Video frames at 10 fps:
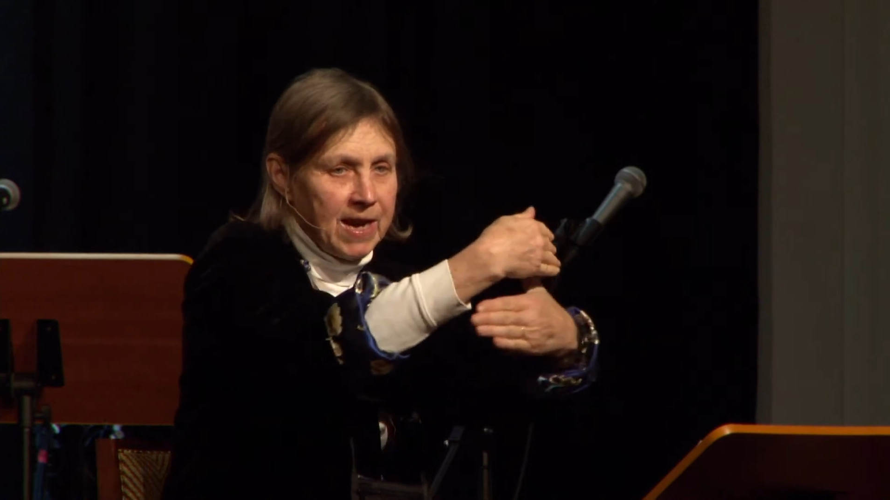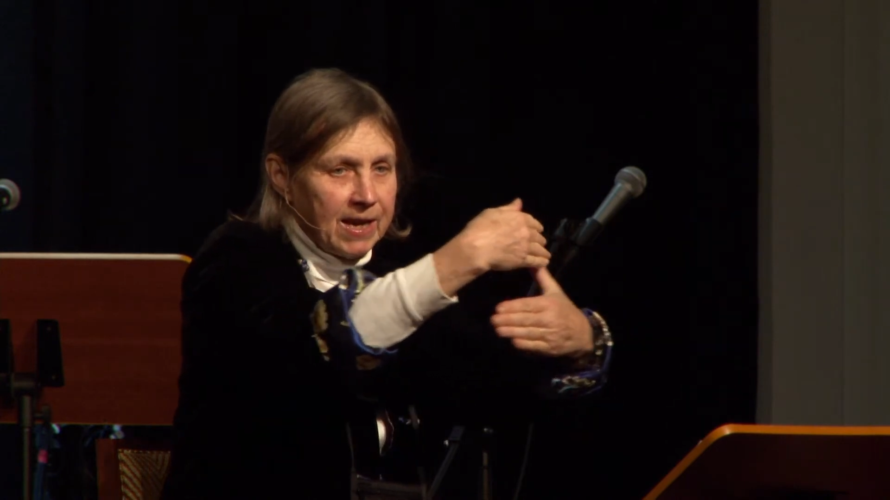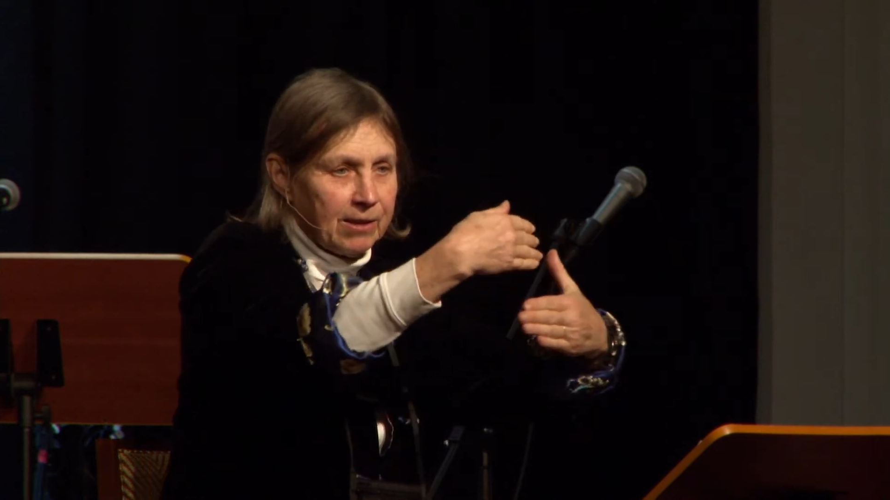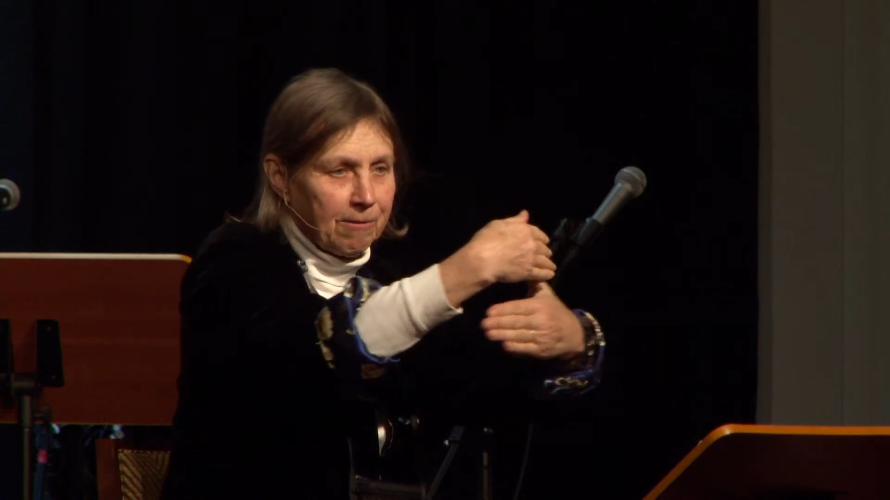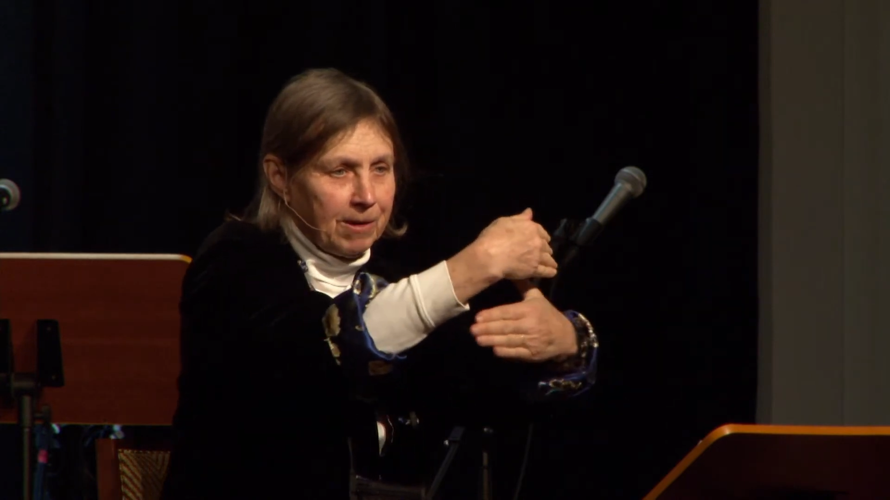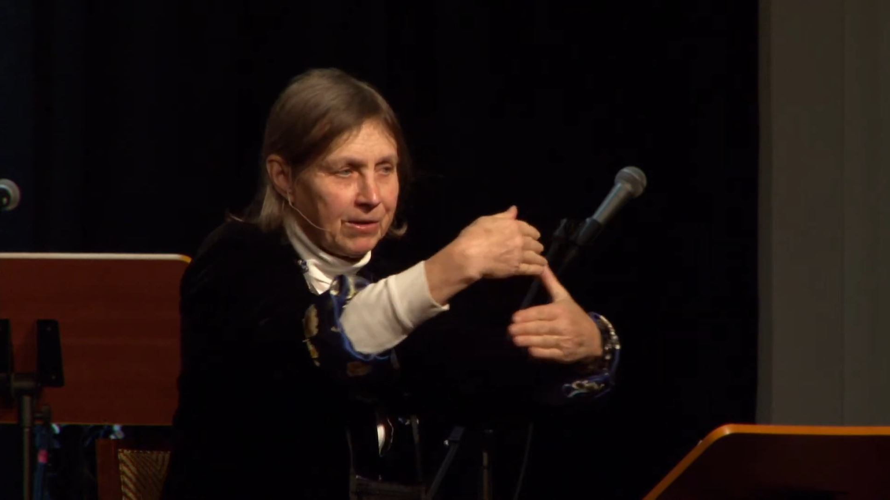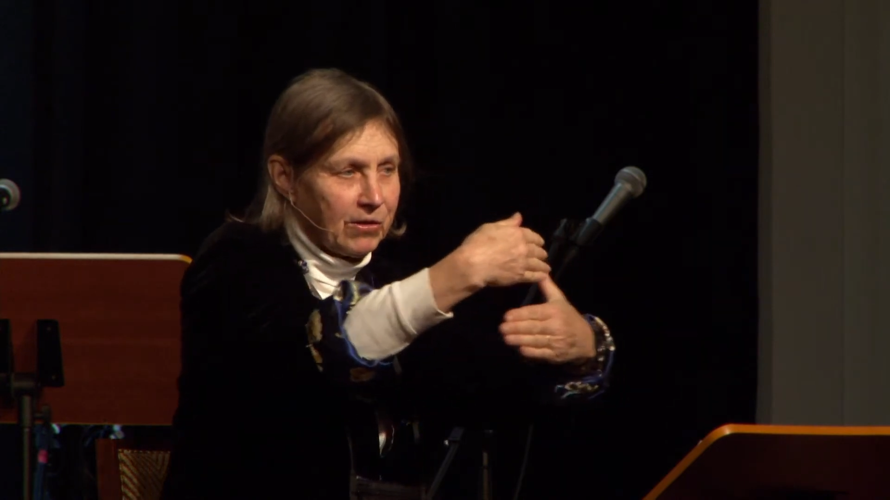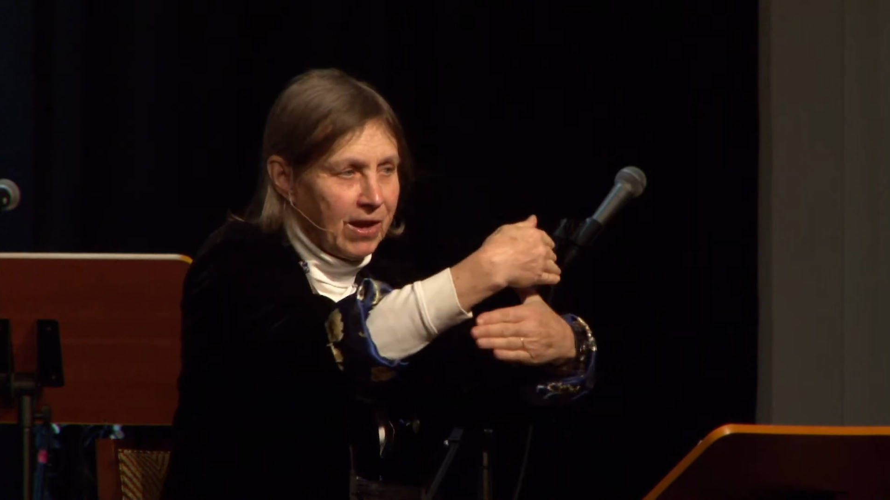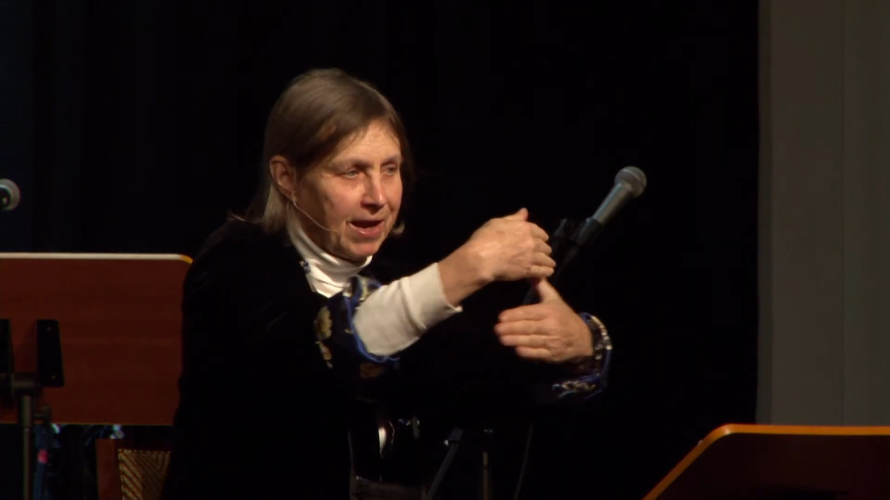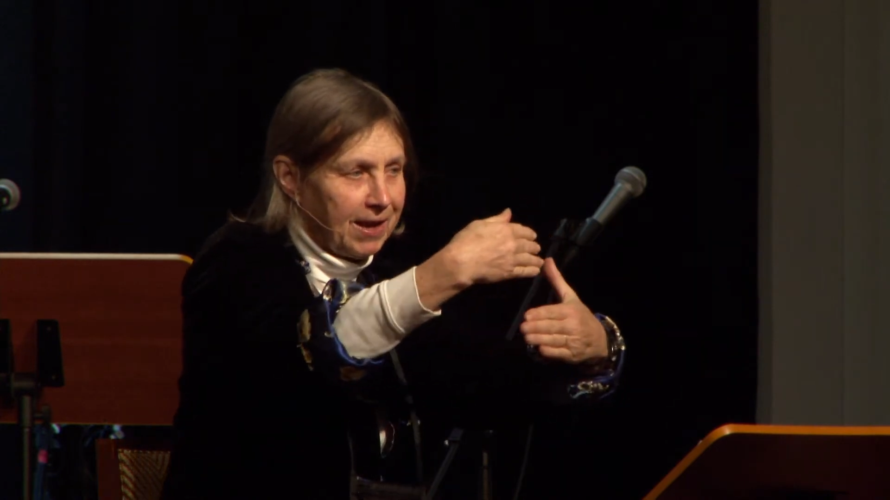eighth grade
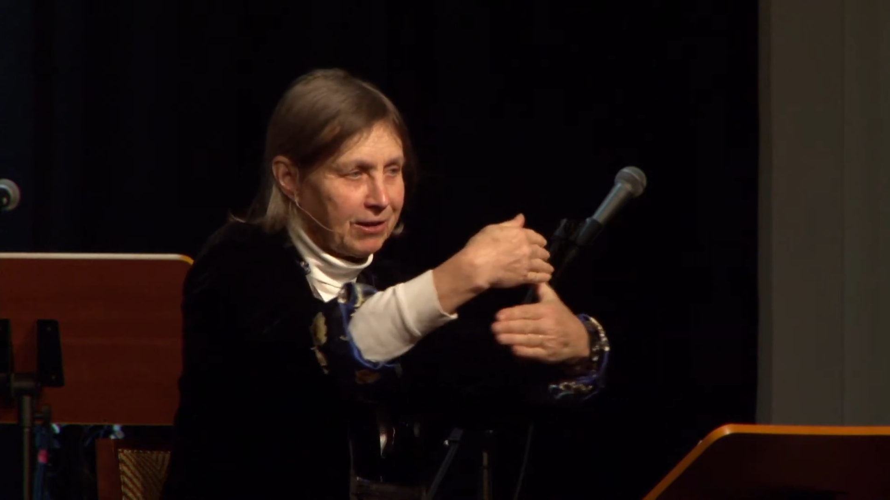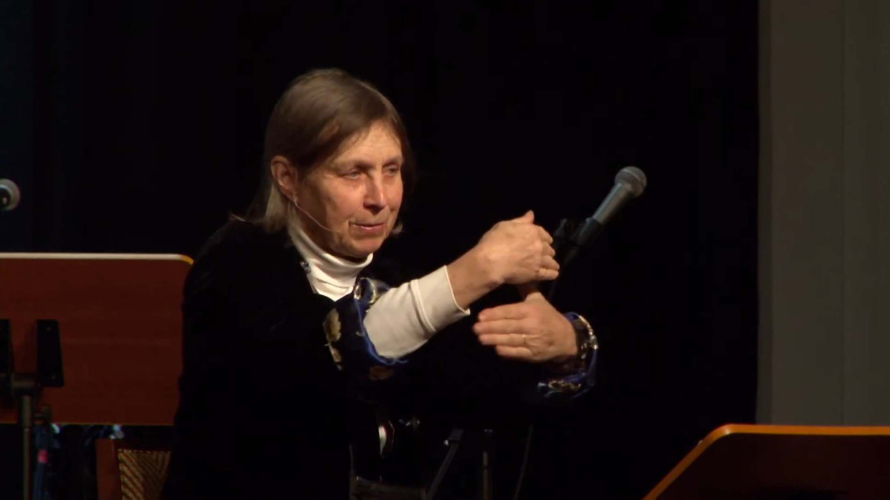science,